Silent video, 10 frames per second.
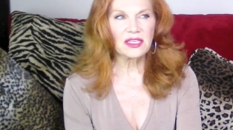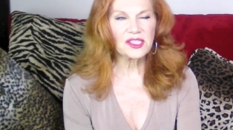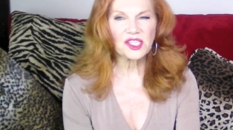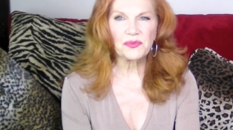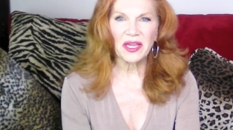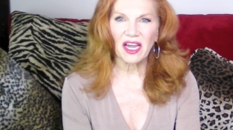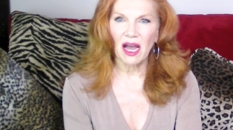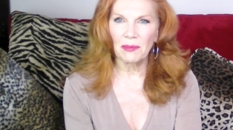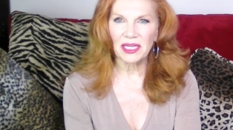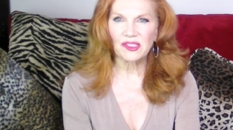This is
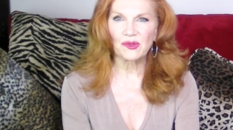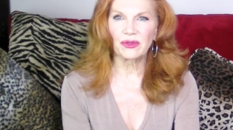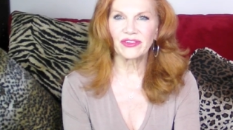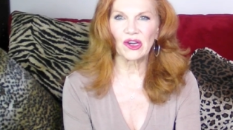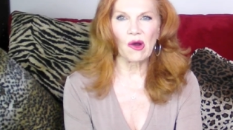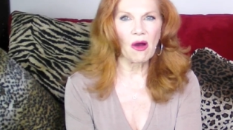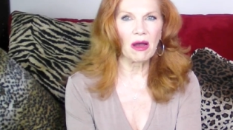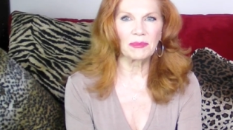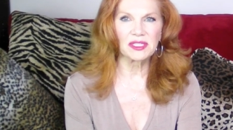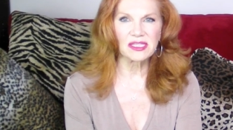becoming sort of a
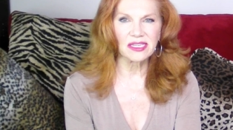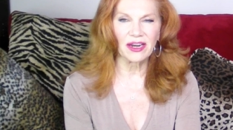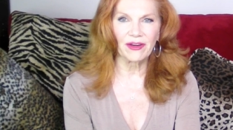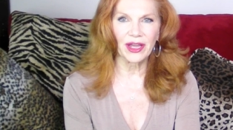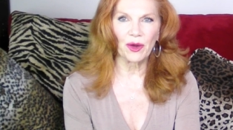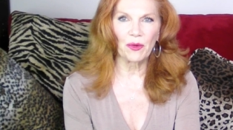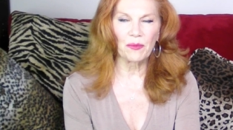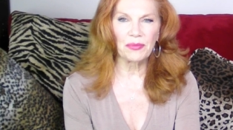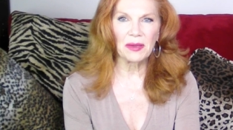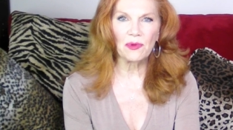common
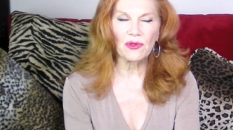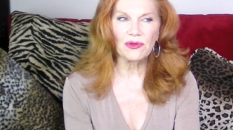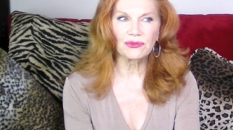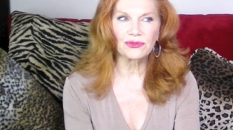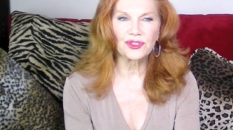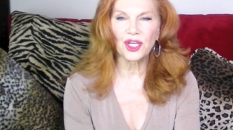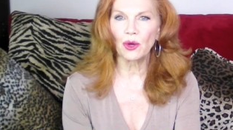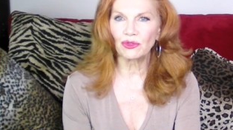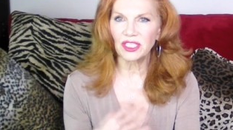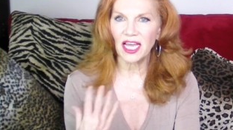scenario. People
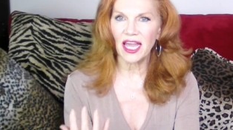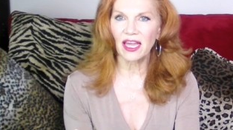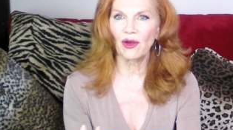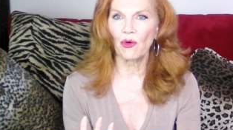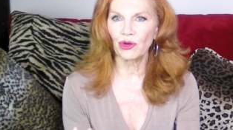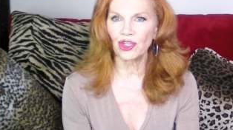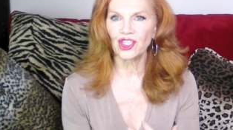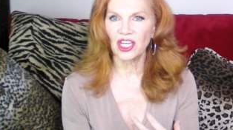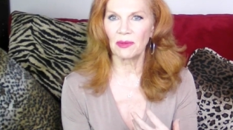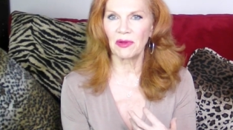don't take
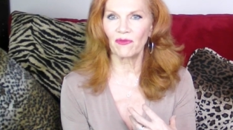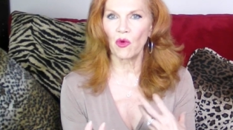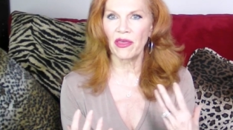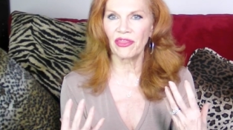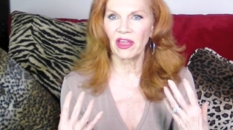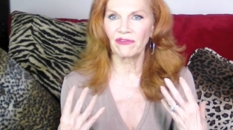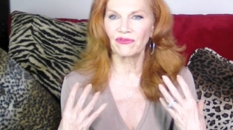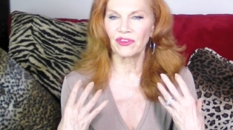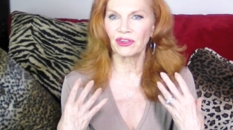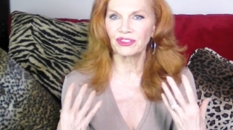ownership of when
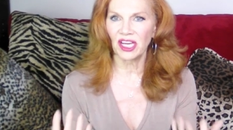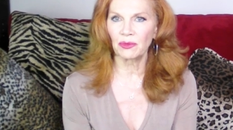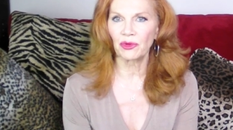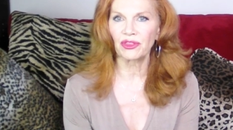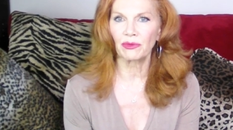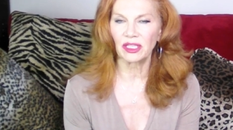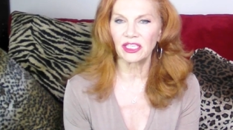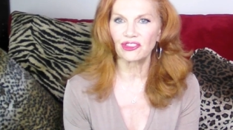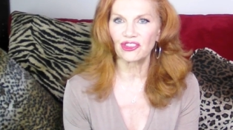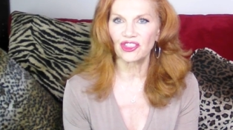they've, they're done with the
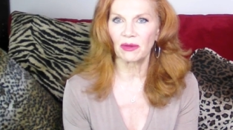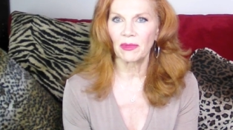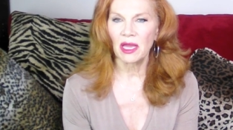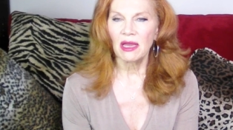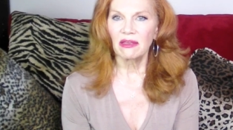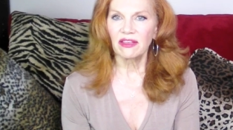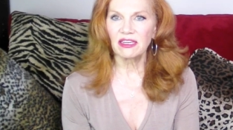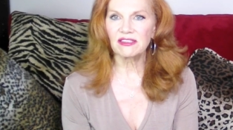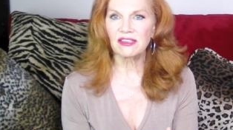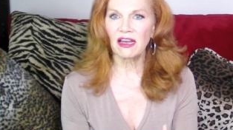relationship.
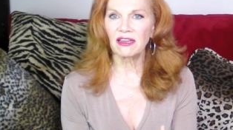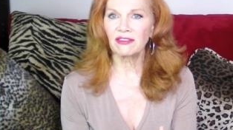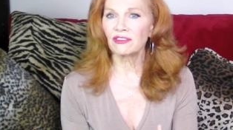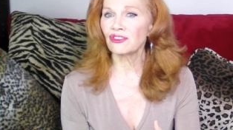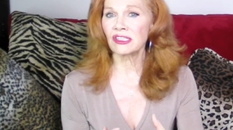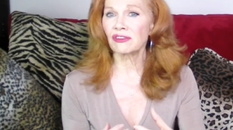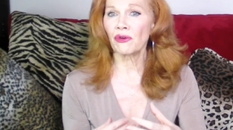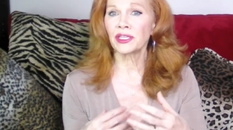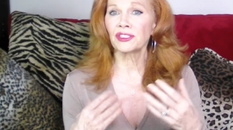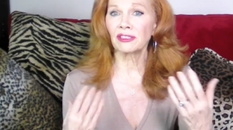They decide they're just
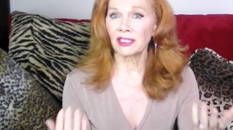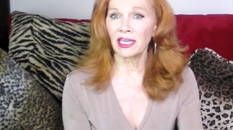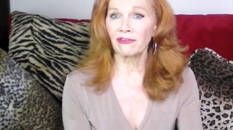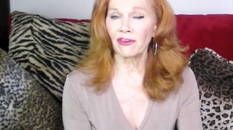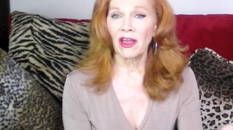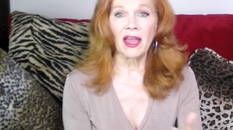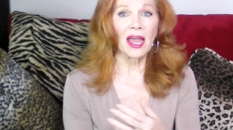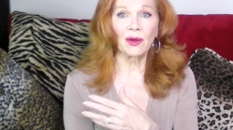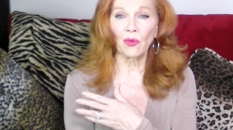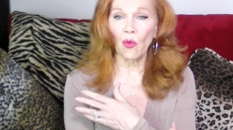going to leave
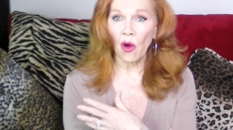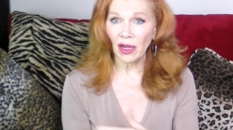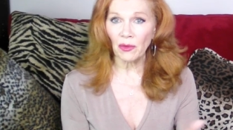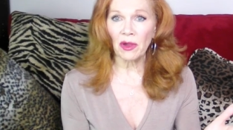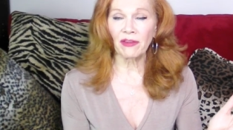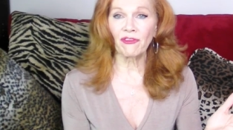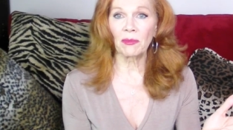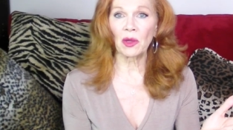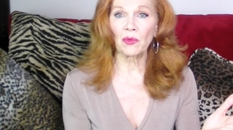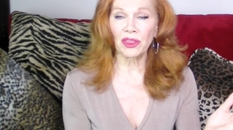and walk away
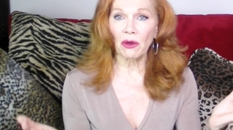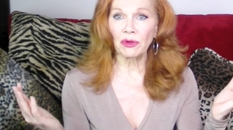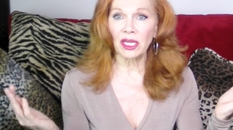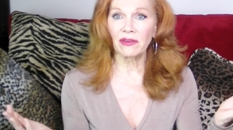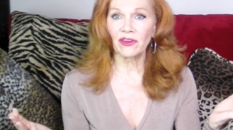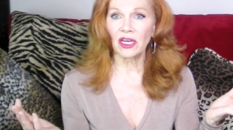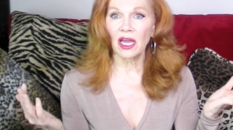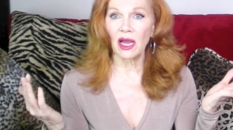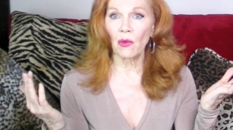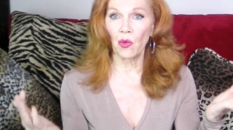from it without
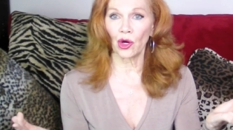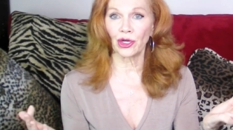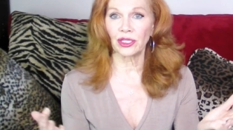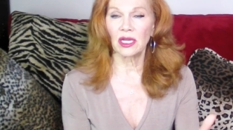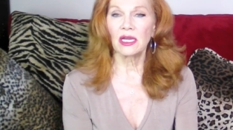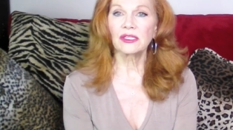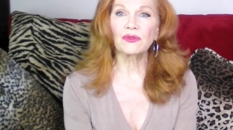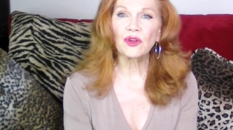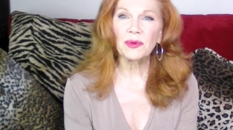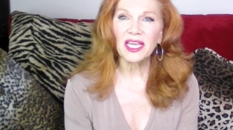even a word.
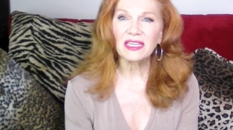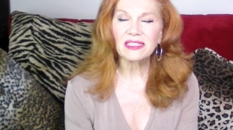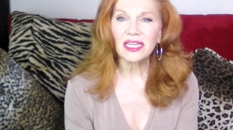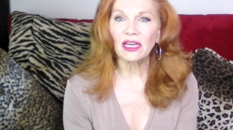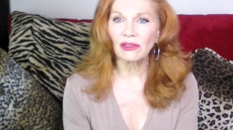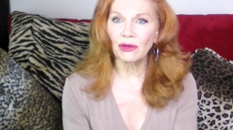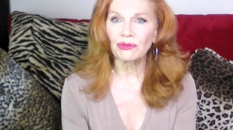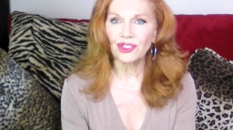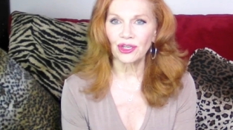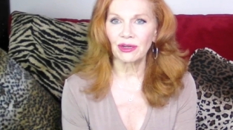So nobody has any
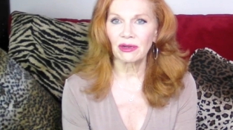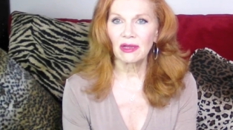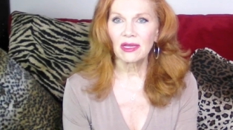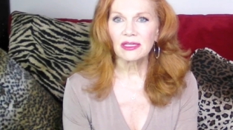closure.